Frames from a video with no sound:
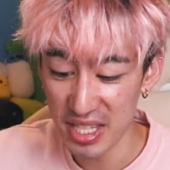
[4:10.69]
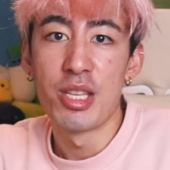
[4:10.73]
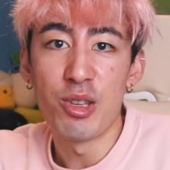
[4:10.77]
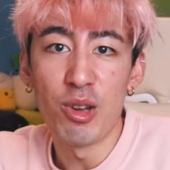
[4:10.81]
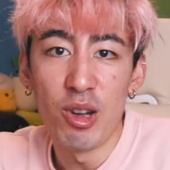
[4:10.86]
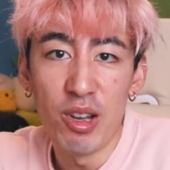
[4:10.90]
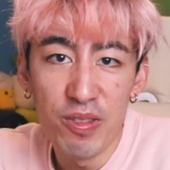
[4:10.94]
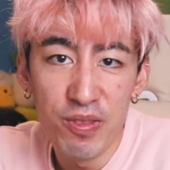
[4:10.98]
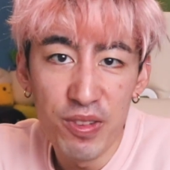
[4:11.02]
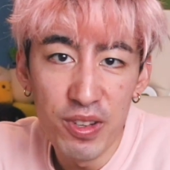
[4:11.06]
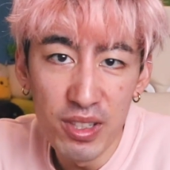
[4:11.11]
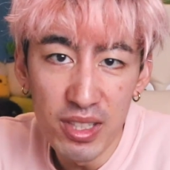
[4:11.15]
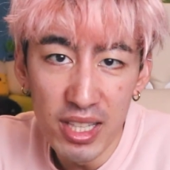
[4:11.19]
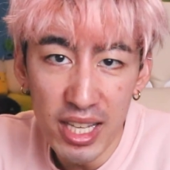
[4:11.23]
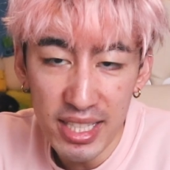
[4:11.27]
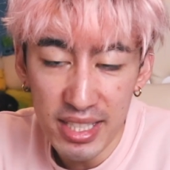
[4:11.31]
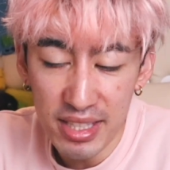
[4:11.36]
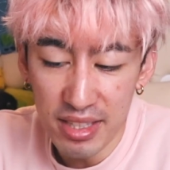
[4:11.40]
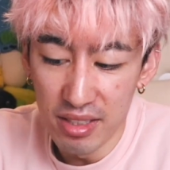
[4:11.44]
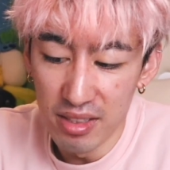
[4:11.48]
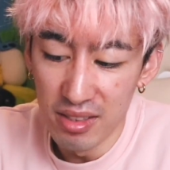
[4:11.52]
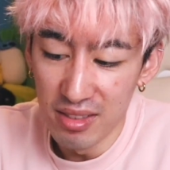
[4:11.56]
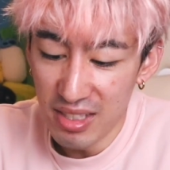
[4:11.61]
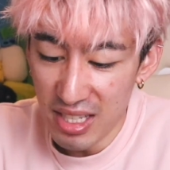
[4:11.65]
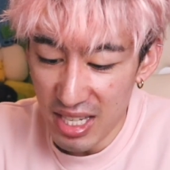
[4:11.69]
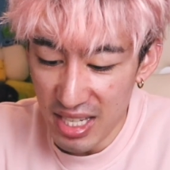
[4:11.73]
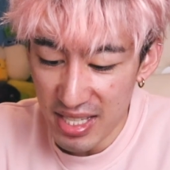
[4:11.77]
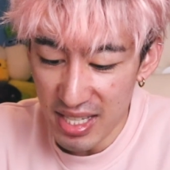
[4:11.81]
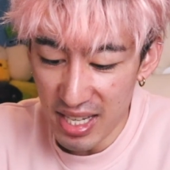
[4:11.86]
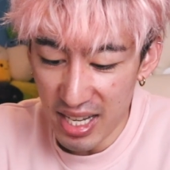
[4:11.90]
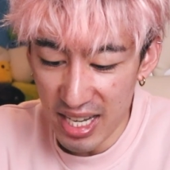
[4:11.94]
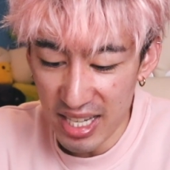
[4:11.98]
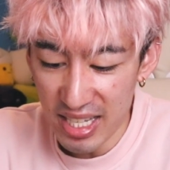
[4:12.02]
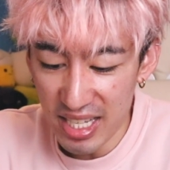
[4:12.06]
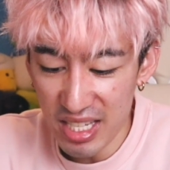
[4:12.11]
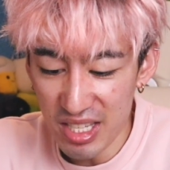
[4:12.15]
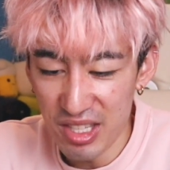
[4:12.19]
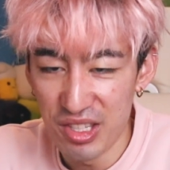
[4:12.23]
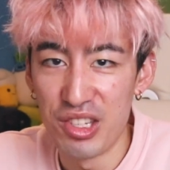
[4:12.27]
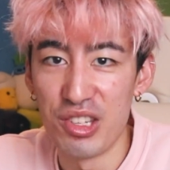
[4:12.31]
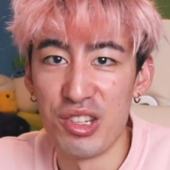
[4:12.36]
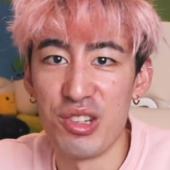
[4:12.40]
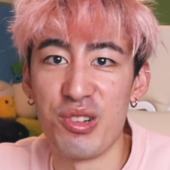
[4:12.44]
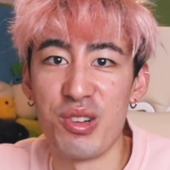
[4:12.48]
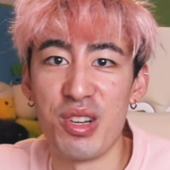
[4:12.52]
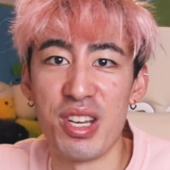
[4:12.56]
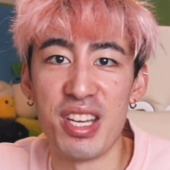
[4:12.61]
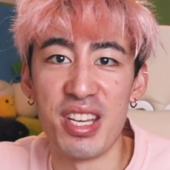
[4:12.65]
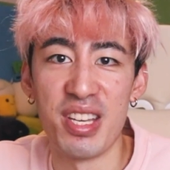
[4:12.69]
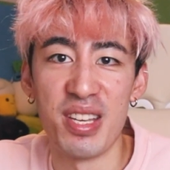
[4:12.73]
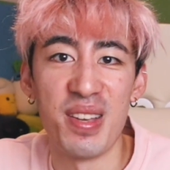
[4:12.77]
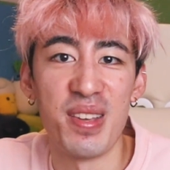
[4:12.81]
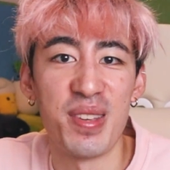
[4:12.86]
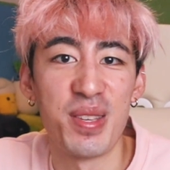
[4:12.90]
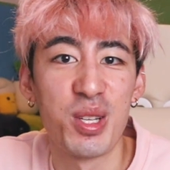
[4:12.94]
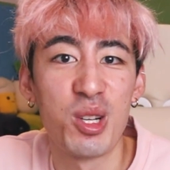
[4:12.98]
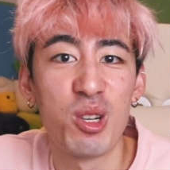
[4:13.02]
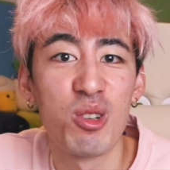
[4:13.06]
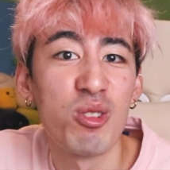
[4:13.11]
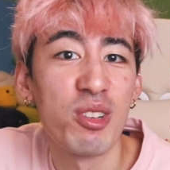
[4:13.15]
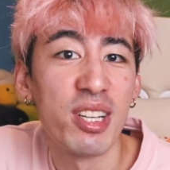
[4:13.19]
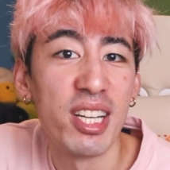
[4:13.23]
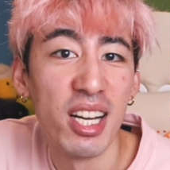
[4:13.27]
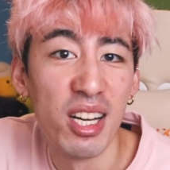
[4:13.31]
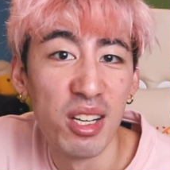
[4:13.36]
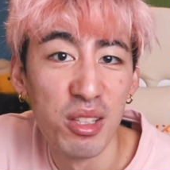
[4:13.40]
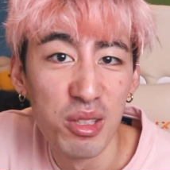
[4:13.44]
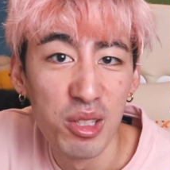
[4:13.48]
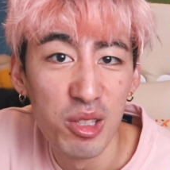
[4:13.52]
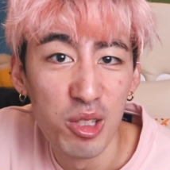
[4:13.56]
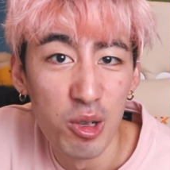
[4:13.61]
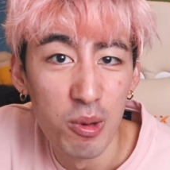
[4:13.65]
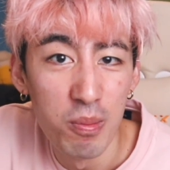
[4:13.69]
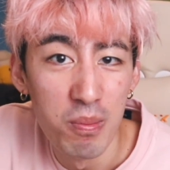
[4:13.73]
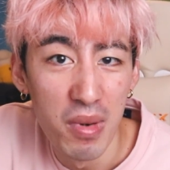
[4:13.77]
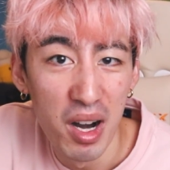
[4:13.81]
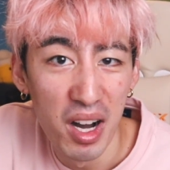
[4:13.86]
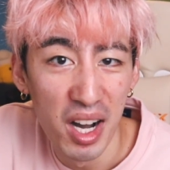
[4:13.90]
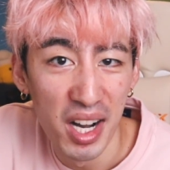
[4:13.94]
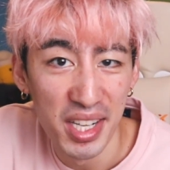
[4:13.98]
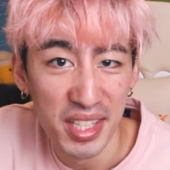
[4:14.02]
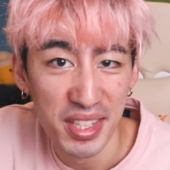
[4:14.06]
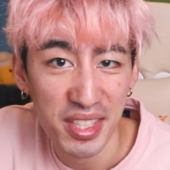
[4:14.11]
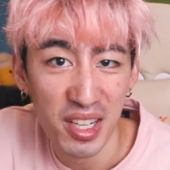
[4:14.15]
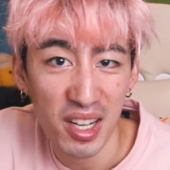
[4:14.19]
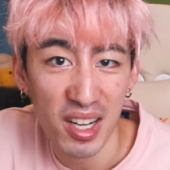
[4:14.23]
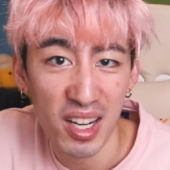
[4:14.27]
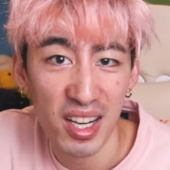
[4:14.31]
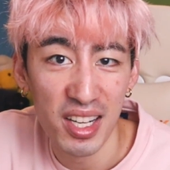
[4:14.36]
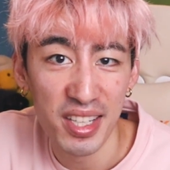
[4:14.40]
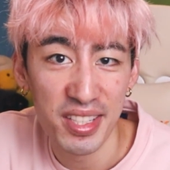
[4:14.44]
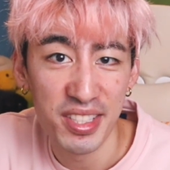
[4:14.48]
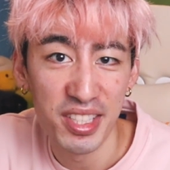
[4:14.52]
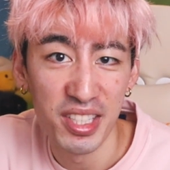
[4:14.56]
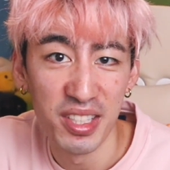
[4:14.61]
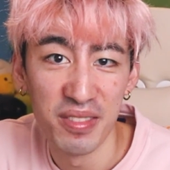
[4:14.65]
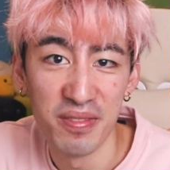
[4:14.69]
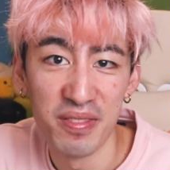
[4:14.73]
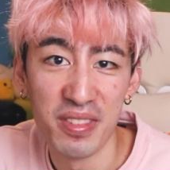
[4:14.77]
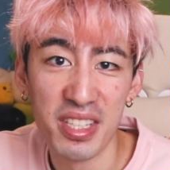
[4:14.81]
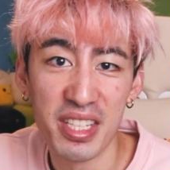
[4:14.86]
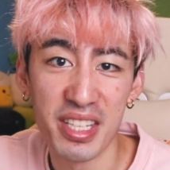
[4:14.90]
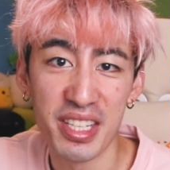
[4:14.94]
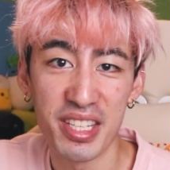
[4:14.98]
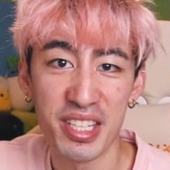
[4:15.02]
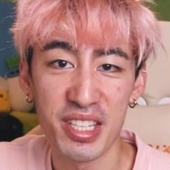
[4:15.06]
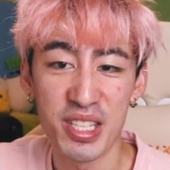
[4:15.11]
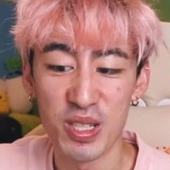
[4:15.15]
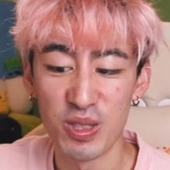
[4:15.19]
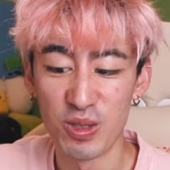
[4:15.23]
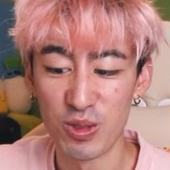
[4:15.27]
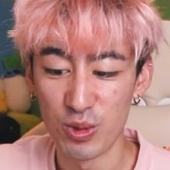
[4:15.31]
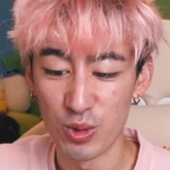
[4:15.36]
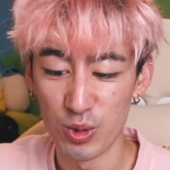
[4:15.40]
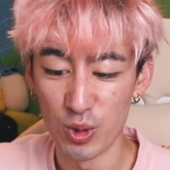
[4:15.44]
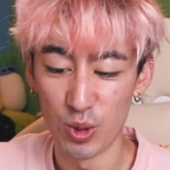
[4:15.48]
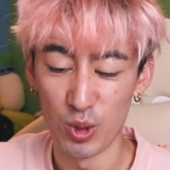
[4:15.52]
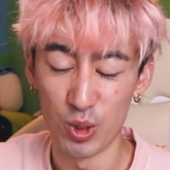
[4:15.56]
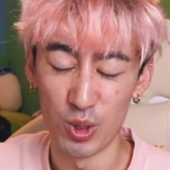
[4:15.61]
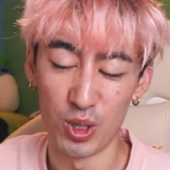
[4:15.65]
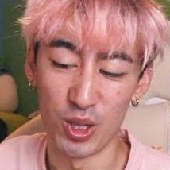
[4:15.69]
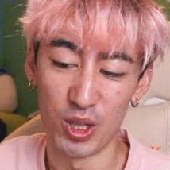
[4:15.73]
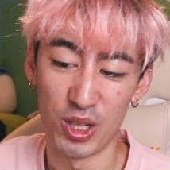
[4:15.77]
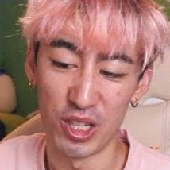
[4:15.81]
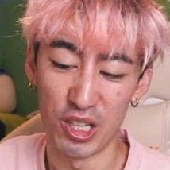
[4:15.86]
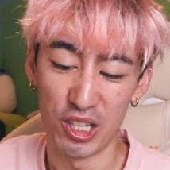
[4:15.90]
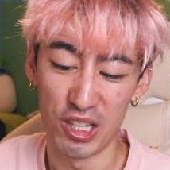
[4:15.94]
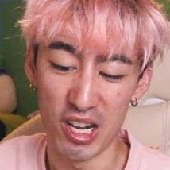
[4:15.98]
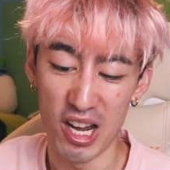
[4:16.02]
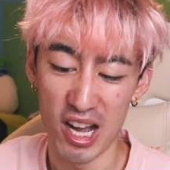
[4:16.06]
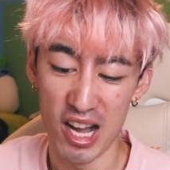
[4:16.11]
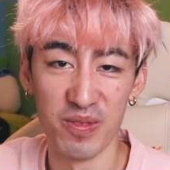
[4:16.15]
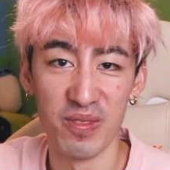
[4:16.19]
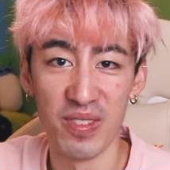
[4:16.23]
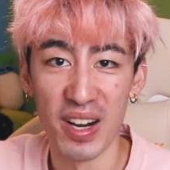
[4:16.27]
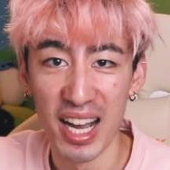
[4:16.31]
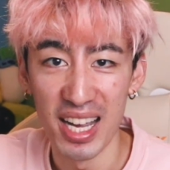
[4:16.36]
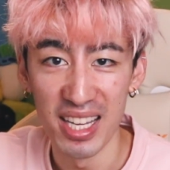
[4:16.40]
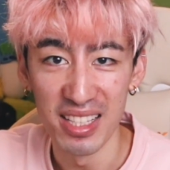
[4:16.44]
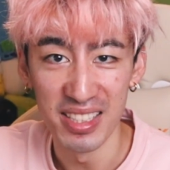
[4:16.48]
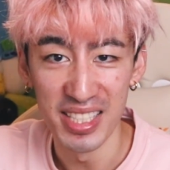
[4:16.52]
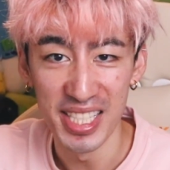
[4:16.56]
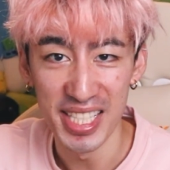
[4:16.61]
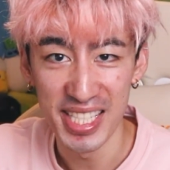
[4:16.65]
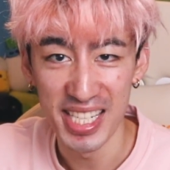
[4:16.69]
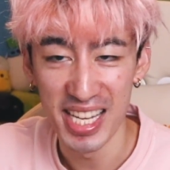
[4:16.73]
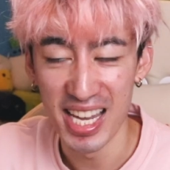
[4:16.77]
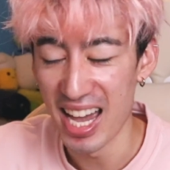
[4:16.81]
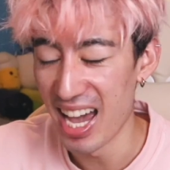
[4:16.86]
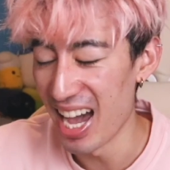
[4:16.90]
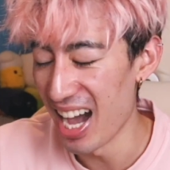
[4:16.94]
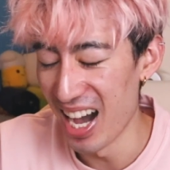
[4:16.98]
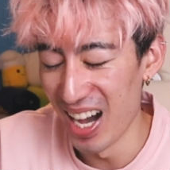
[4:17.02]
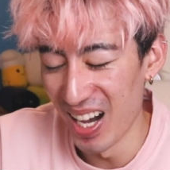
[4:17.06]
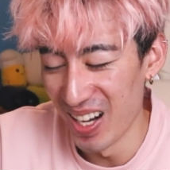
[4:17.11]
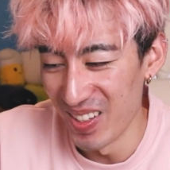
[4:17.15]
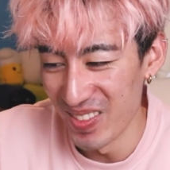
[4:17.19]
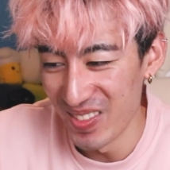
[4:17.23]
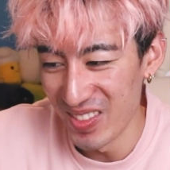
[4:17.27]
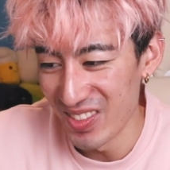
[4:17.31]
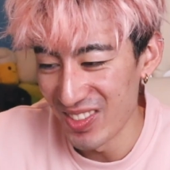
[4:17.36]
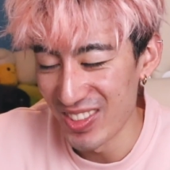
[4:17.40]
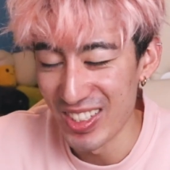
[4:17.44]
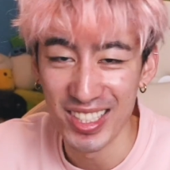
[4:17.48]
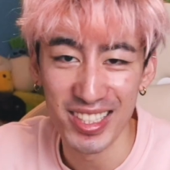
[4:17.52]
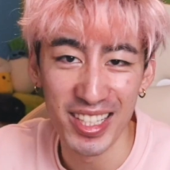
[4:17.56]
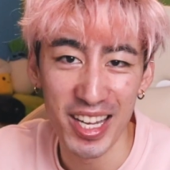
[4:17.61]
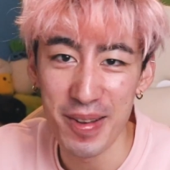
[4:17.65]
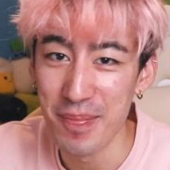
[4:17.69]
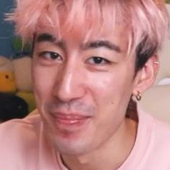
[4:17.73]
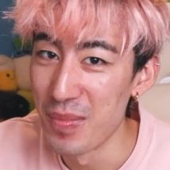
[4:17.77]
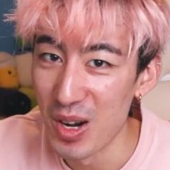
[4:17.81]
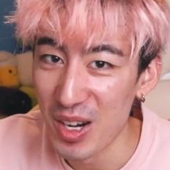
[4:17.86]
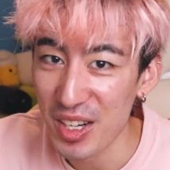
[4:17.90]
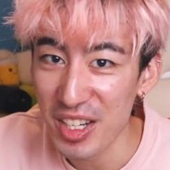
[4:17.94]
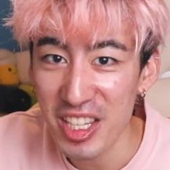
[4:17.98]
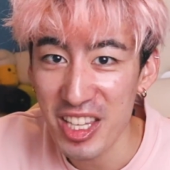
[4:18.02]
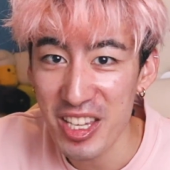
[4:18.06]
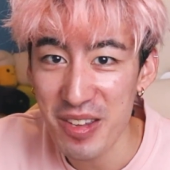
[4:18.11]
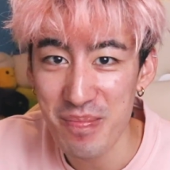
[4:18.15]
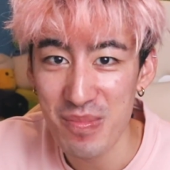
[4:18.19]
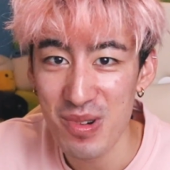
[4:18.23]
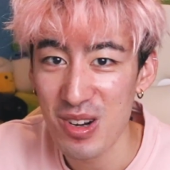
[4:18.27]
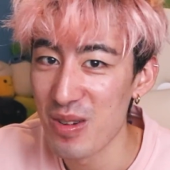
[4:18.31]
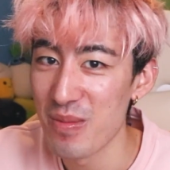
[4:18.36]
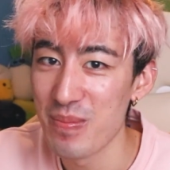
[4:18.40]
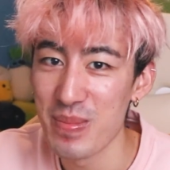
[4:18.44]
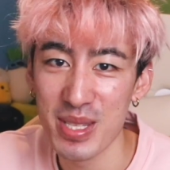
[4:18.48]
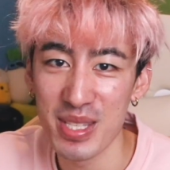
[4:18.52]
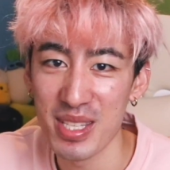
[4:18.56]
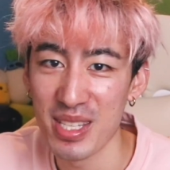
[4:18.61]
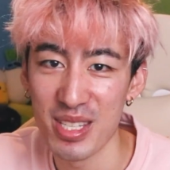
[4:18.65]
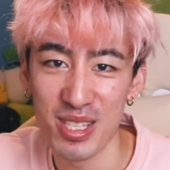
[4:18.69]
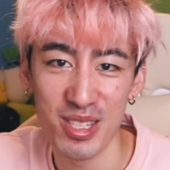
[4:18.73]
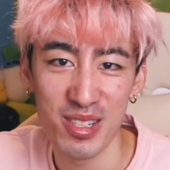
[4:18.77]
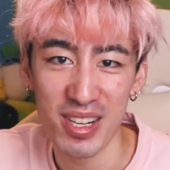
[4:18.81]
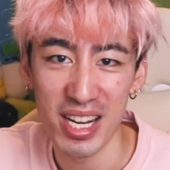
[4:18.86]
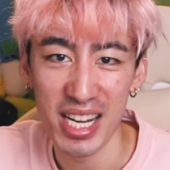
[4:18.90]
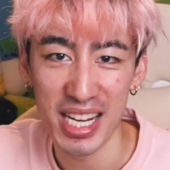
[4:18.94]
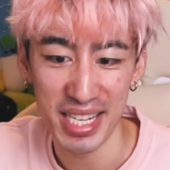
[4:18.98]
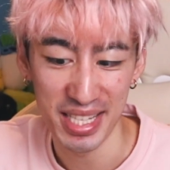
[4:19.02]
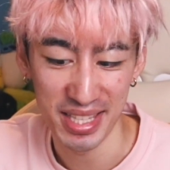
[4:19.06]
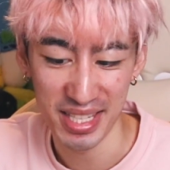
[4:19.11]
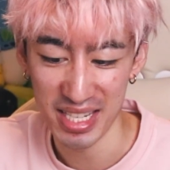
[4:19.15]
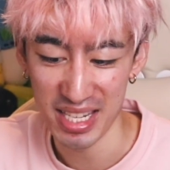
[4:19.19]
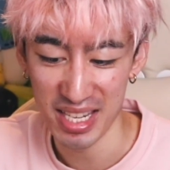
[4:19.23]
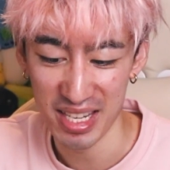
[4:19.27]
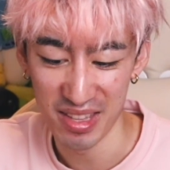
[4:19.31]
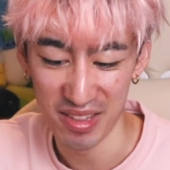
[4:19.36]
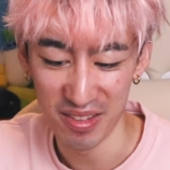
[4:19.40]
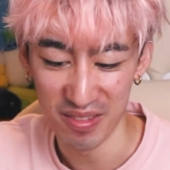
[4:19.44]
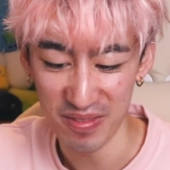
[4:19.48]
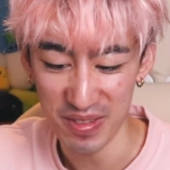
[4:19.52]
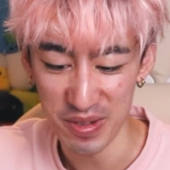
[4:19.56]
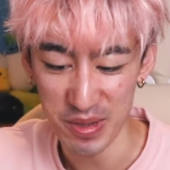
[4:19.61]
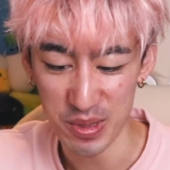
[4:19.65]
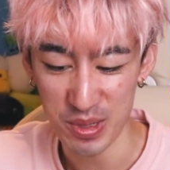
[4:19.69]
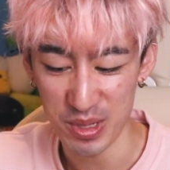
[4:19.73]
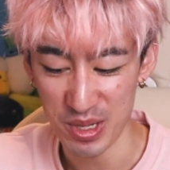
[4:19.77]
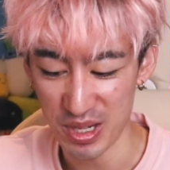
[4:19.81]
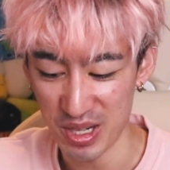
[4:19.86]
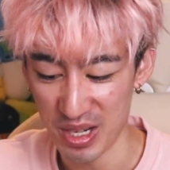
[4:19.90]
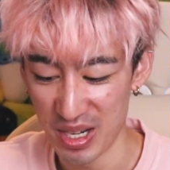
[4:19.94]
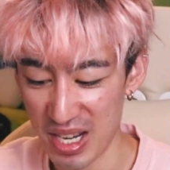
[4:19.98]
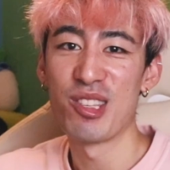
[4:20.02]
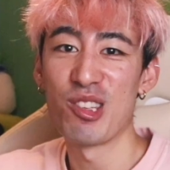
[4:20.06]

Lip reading: So I feel like the least I can do is create a little montage of these for Violet to have for like marketing purposes or anything in the future.